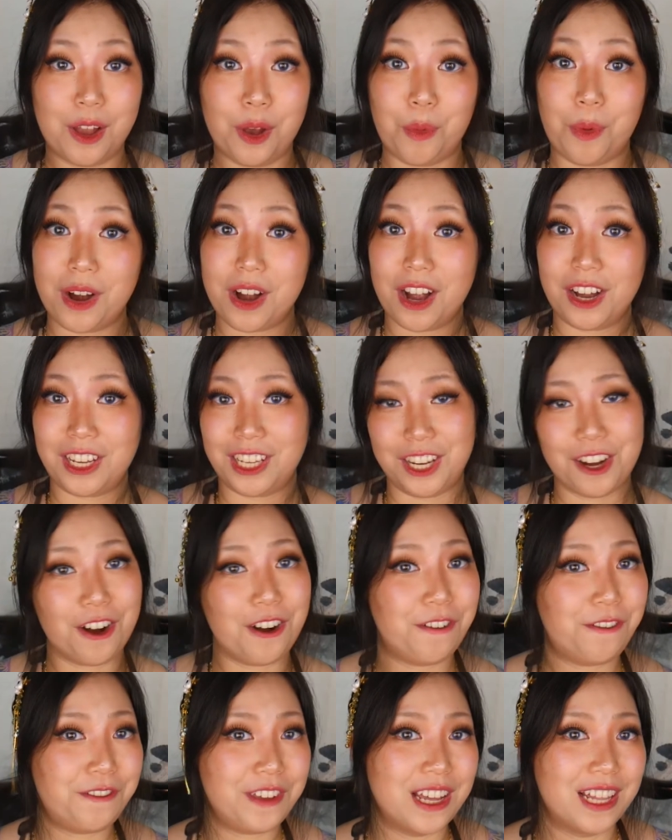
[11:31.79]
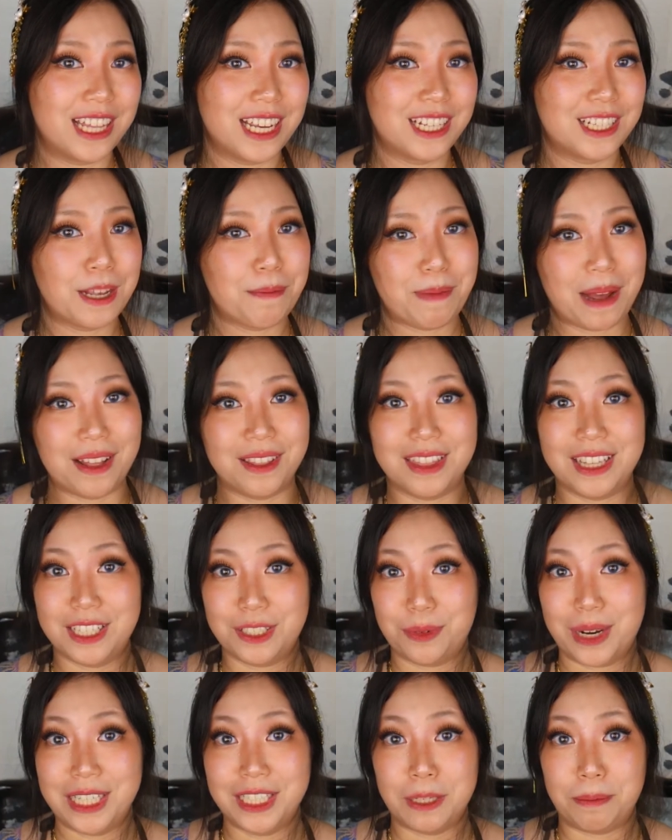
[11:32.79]
What are your feelings about
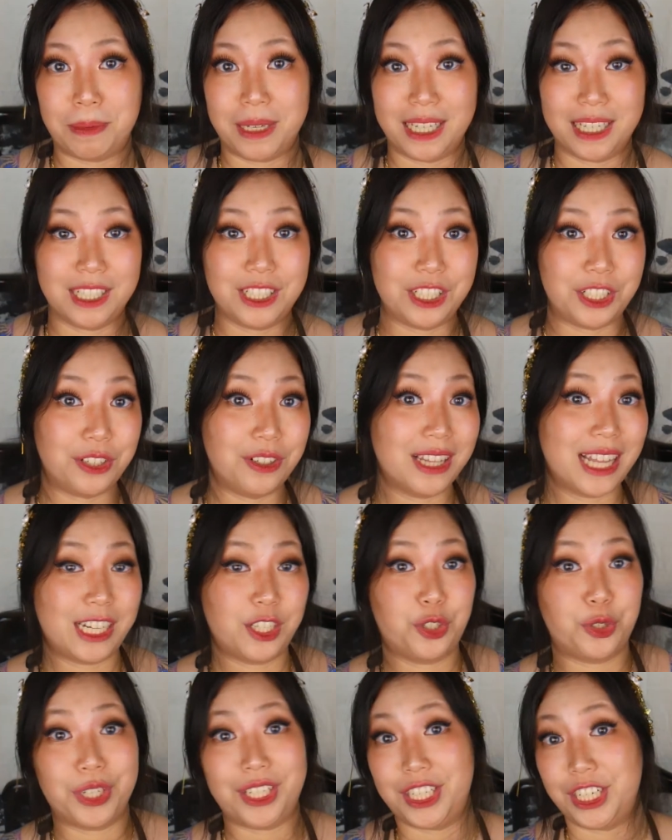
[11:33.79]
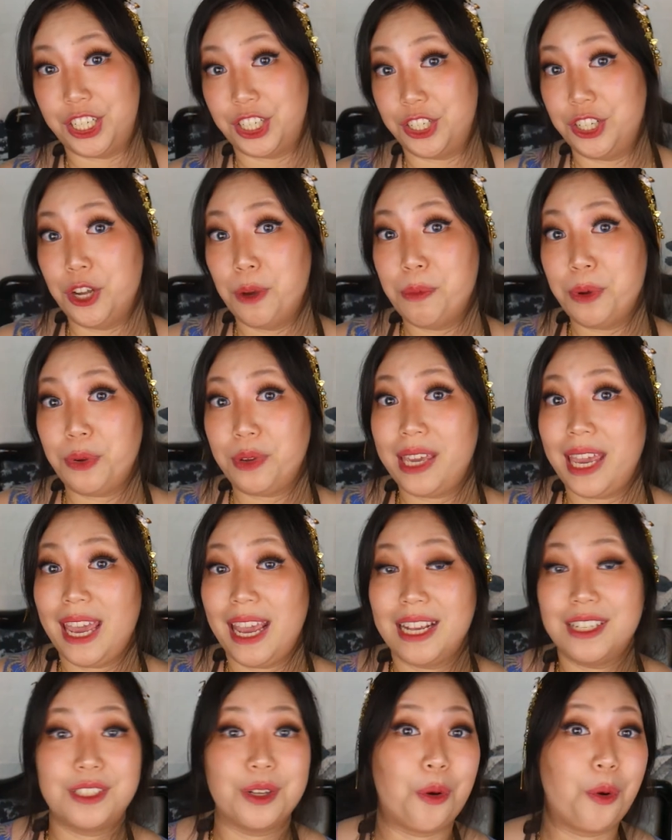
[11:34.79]
this recipe? Do you like traditional
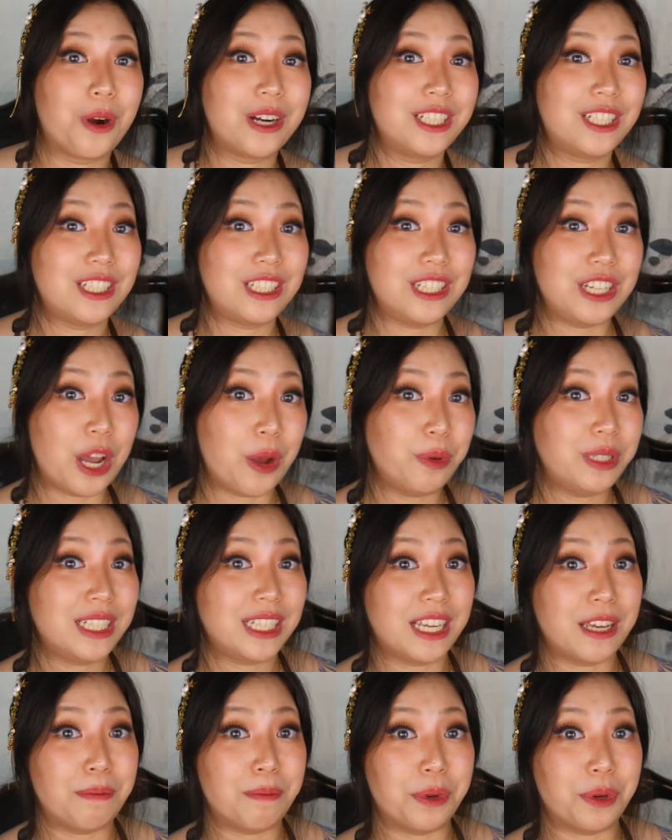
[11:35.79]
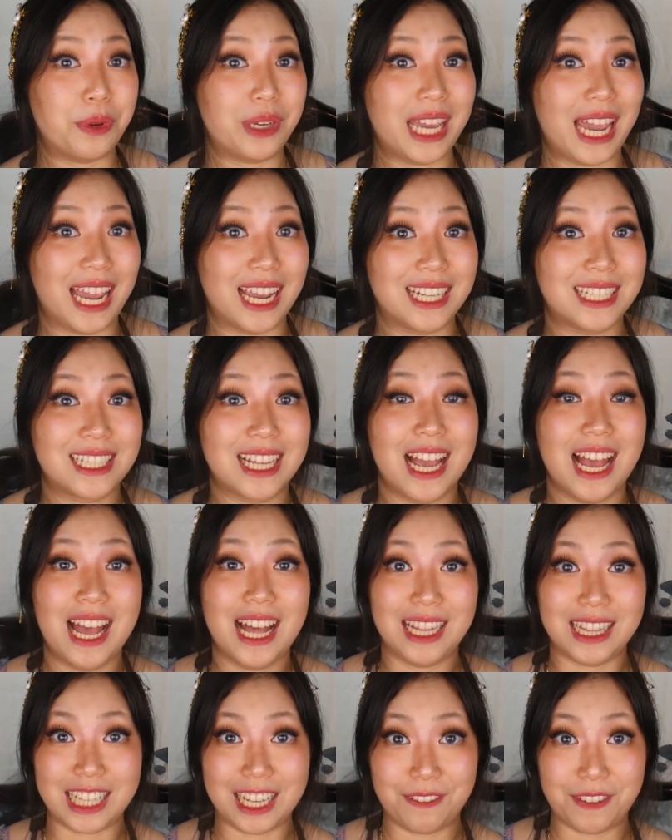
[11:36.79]
mooncakes or snowskin mooncakes?
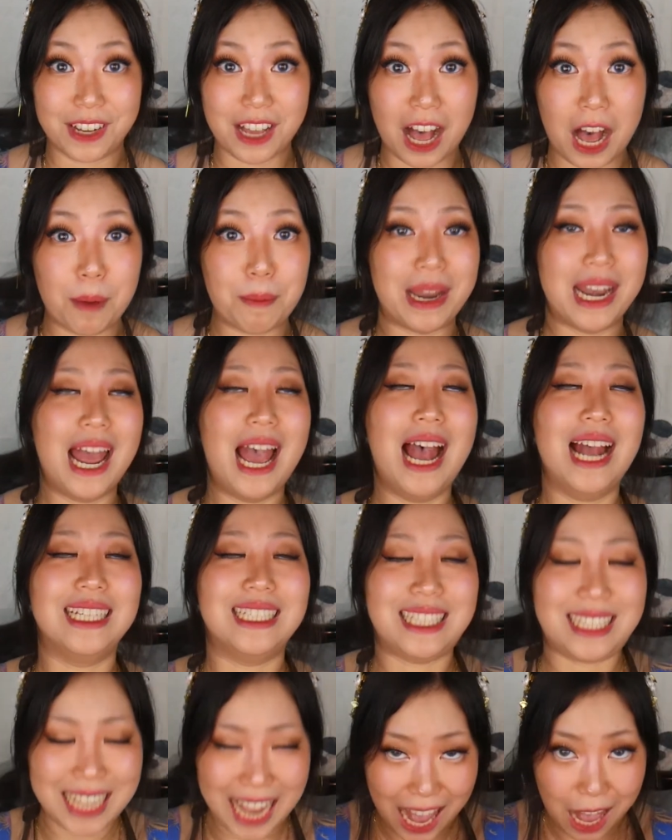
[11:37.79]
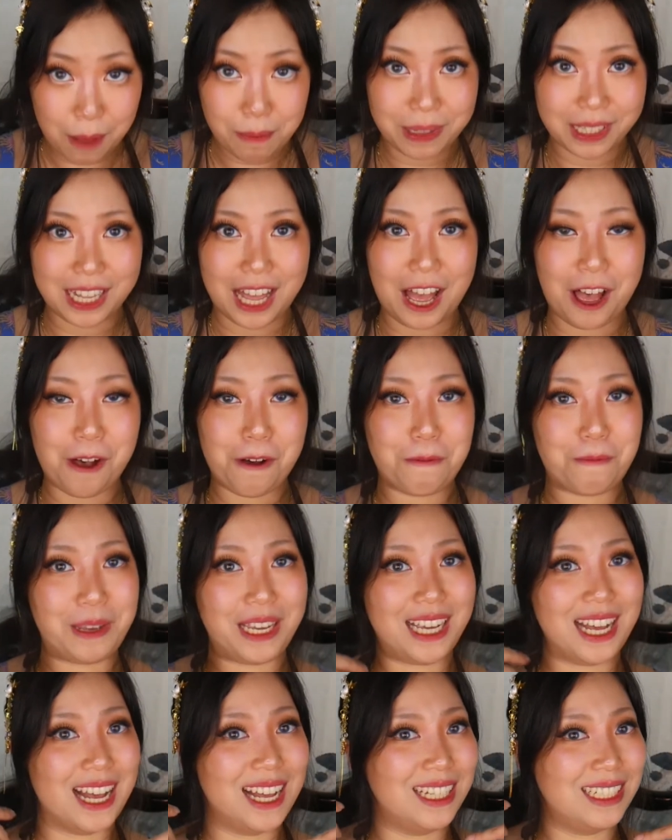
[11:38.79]
Leave a comment down below
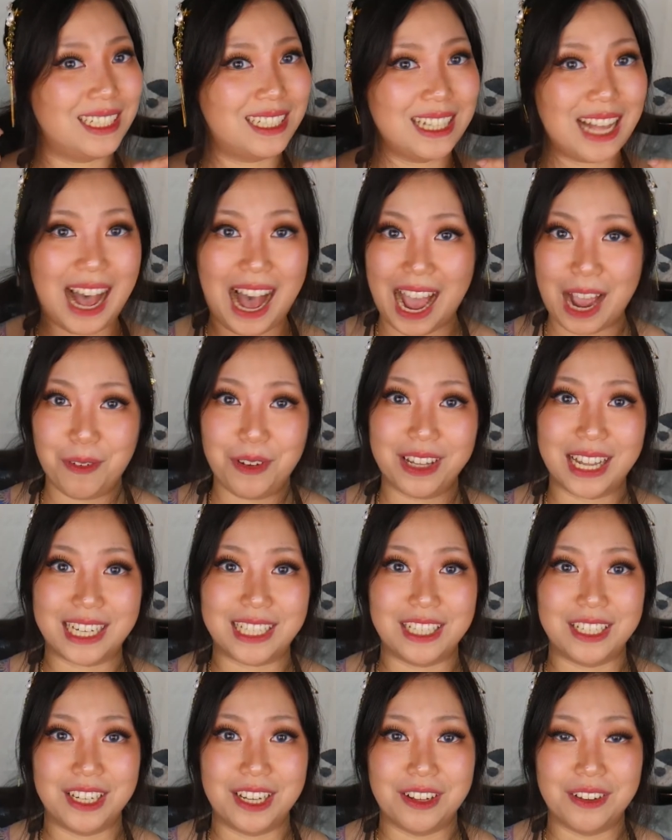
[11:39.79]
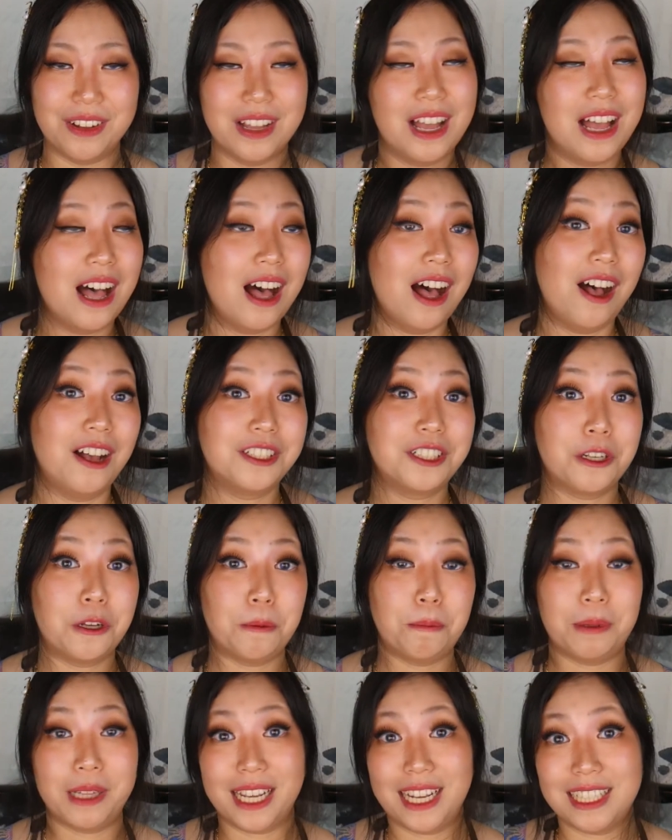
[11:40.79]
because I would like to know. Also,
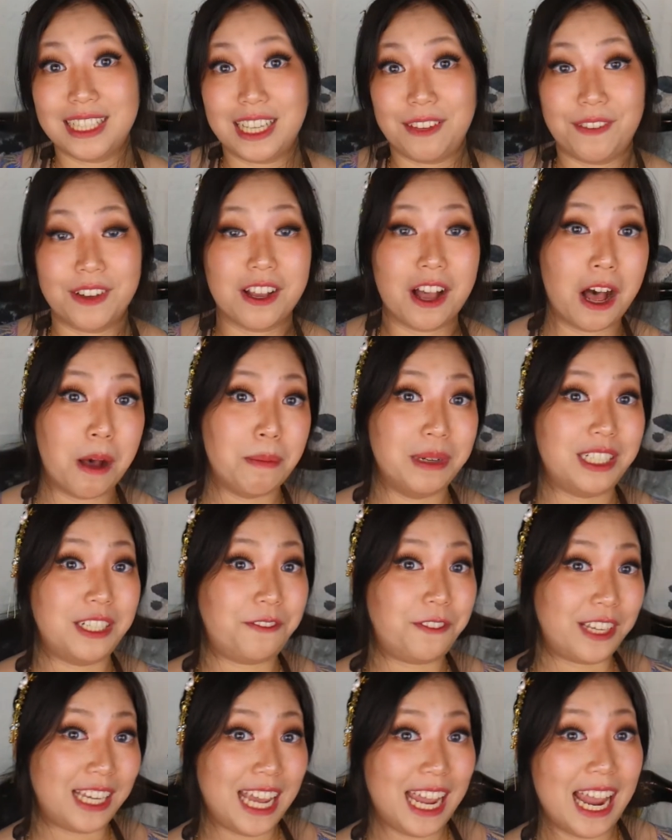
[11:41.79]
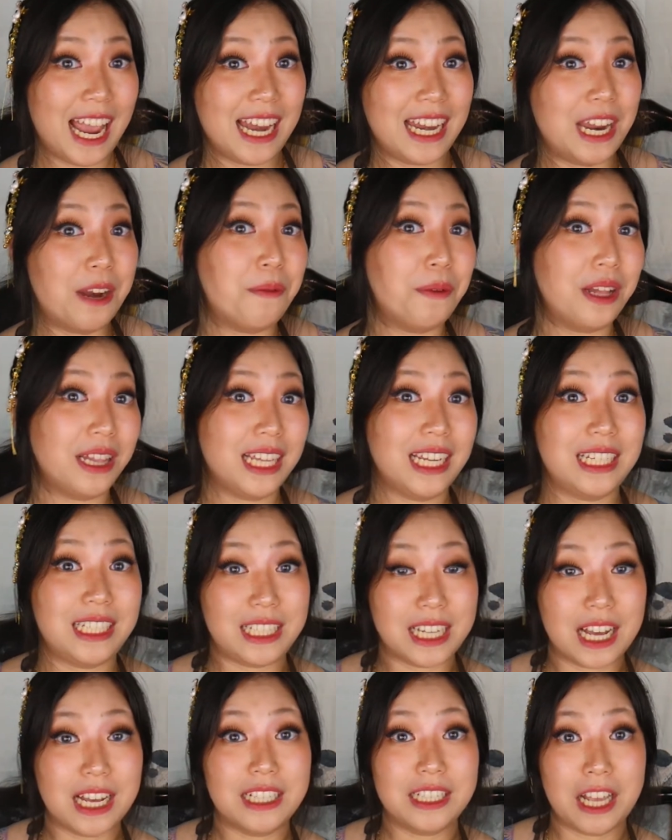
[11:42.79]
please leave a comment if you can. It really
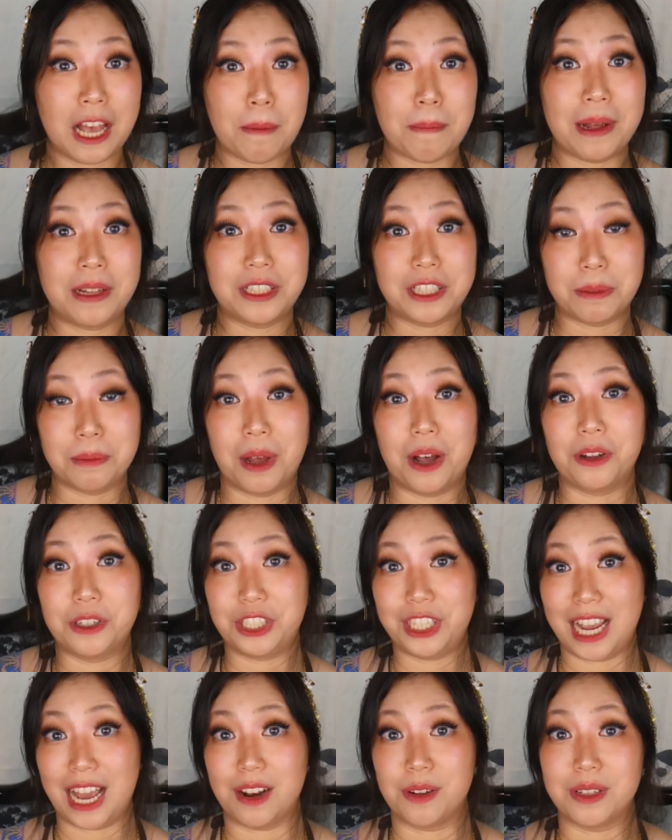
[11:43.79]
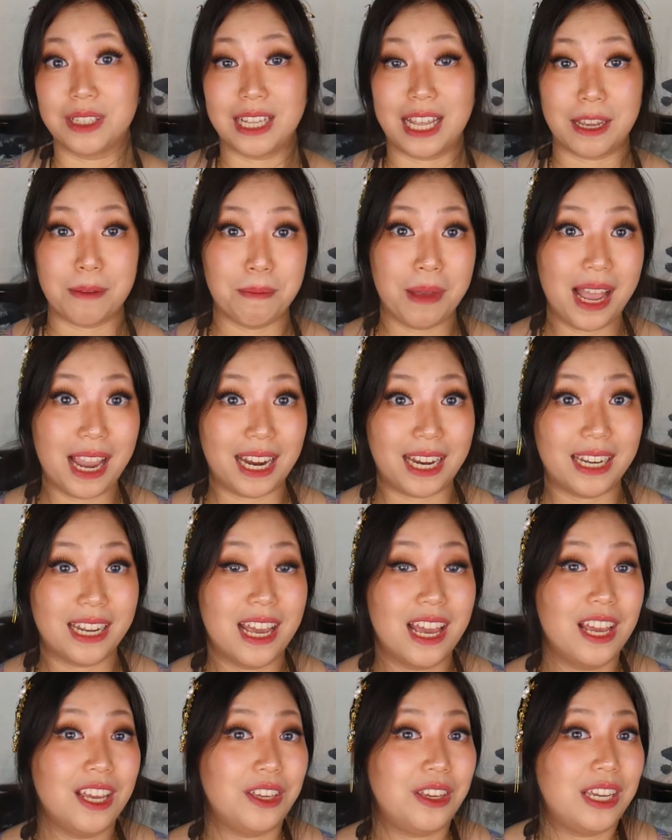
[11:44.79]
does help out small channels like mine.
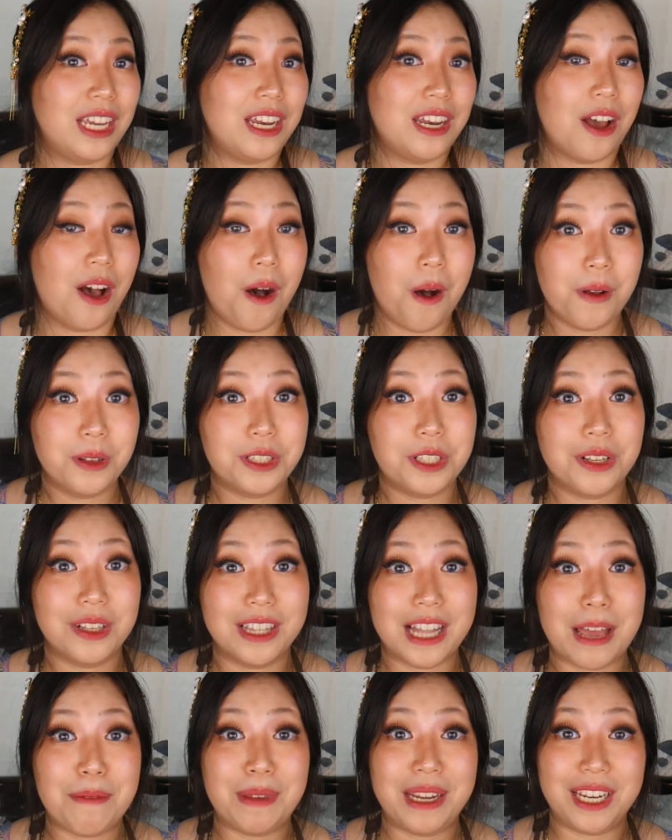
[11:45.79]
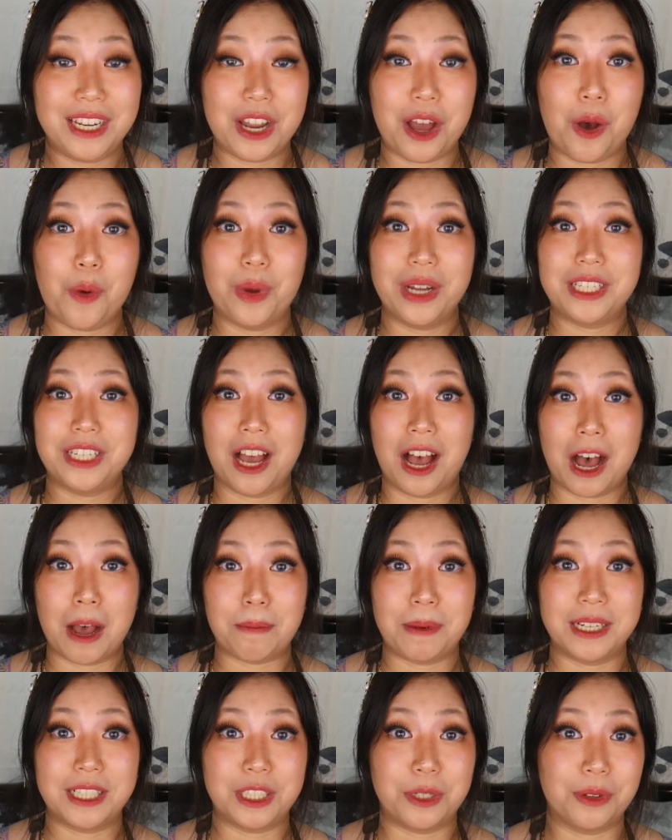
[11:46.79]
You can also let me know what
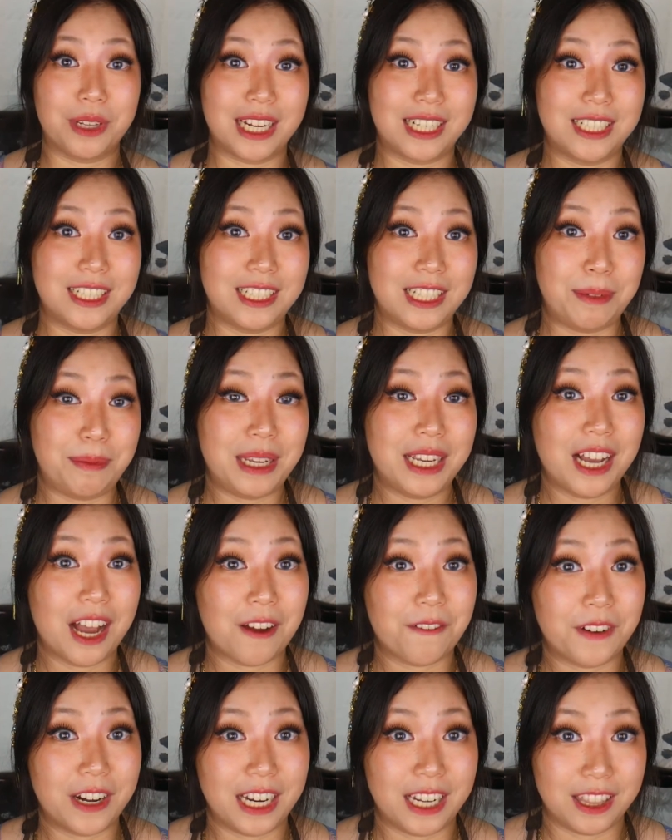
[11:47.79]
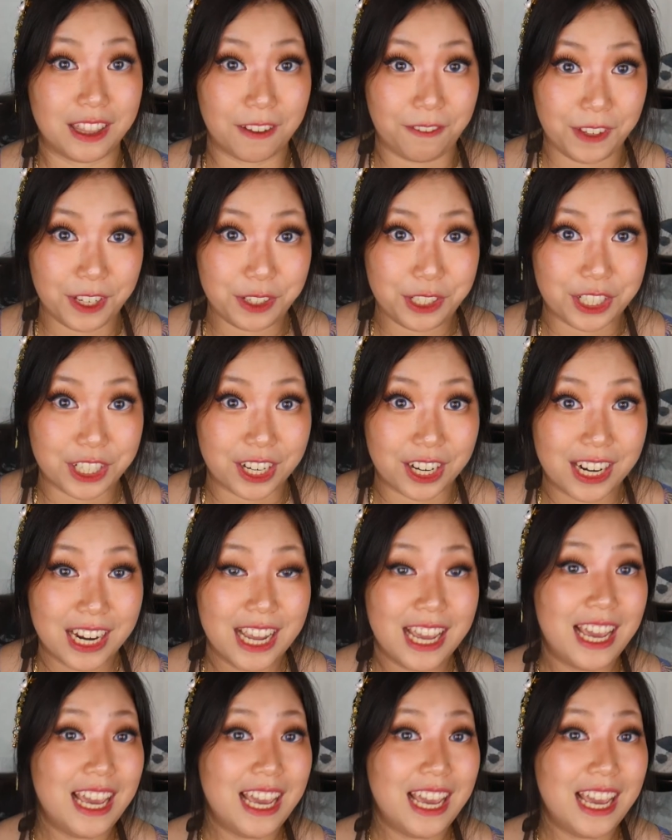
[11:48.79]
topics you would like to see me cover in the future.